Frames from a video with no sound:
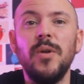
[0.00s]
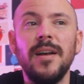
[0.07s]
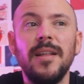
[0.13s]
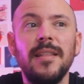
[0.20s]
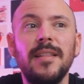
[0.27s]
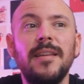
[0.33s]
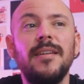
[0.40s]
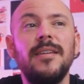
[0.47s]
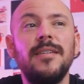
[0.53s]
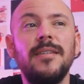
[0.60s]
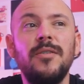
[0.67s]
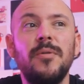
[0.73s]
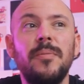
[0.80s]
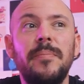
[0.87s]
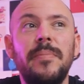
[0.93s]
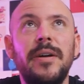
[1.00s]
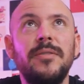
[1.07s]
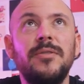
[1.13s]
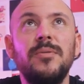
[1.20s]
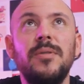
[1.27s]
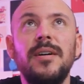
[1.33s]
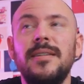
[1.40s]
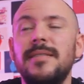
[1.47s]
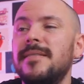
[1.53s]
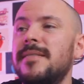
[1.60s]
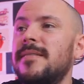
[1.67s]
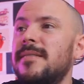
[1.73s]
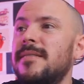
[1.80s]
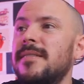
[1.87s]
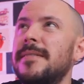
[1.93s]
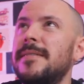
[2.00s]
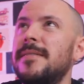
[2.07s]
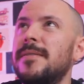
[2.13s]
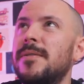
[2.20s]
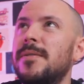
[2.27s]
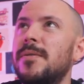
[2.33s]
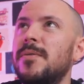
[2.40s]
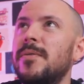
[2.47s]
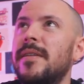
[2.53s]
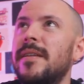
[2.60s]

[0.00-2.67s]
well compared to us. So